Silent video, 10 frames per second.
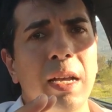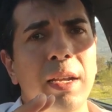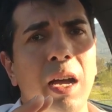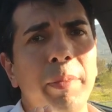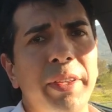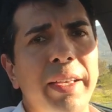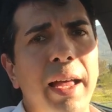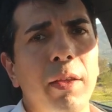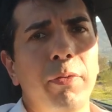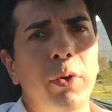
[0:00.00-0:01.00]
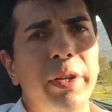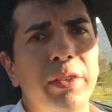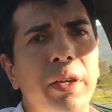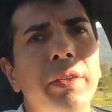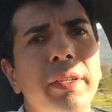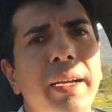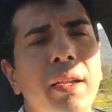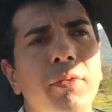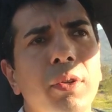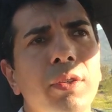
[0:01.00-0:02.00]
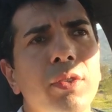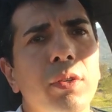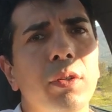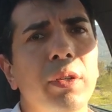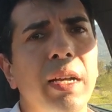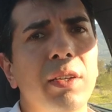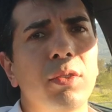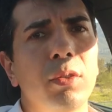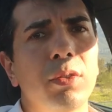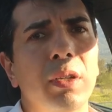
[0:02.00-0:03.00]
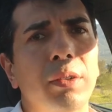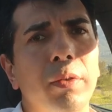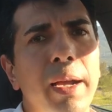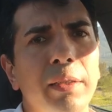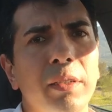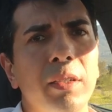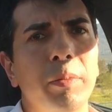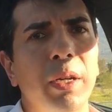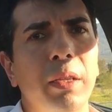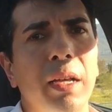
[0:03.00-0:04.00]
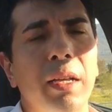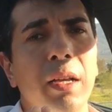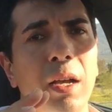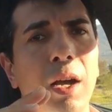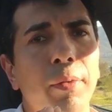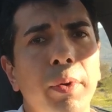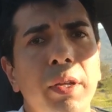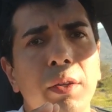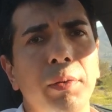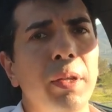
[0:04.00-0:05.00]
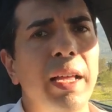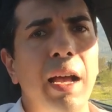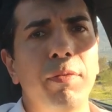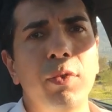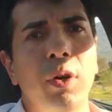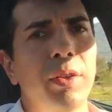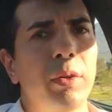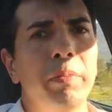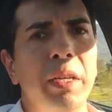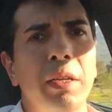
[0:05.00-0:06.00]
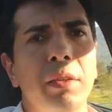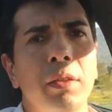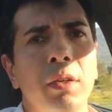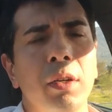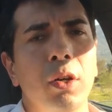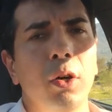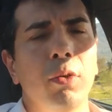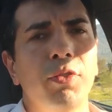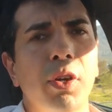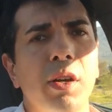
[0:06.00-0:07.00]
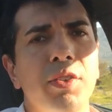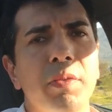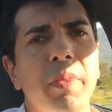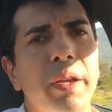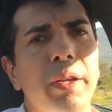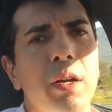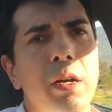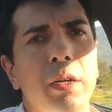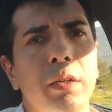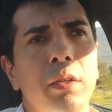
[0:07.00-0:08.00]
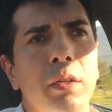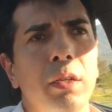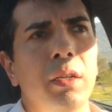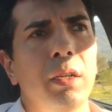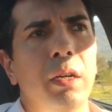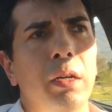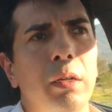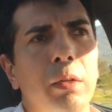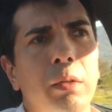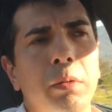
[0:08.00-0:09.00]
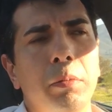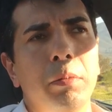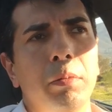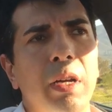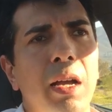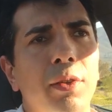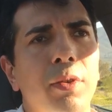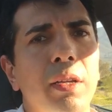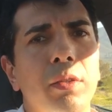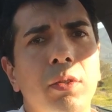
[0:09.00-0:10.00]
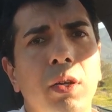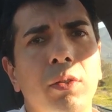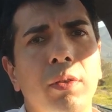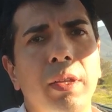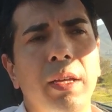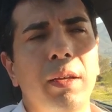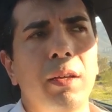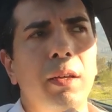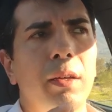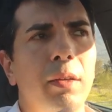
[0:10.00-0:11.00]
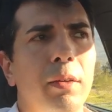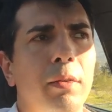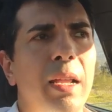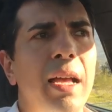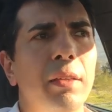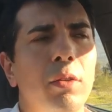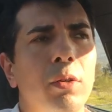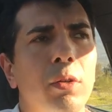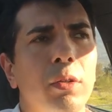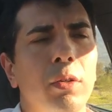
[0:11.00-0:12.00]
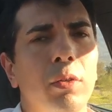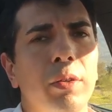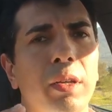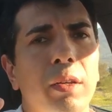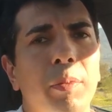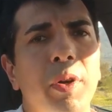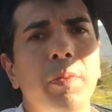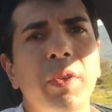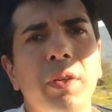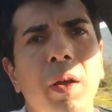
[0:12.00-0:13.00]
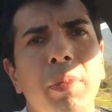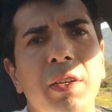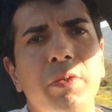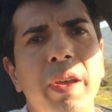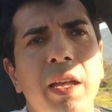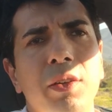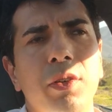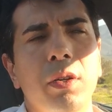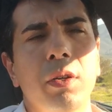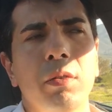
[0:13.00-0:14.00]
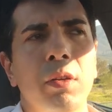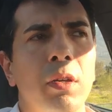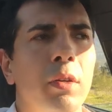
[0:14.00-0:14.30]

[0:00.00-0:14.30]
And I'm in California, Southern California, so guys, don't start ranting, but like, I really, really have no other mean of charging my car. I tried to talk to the landlord or the apartment complex manager.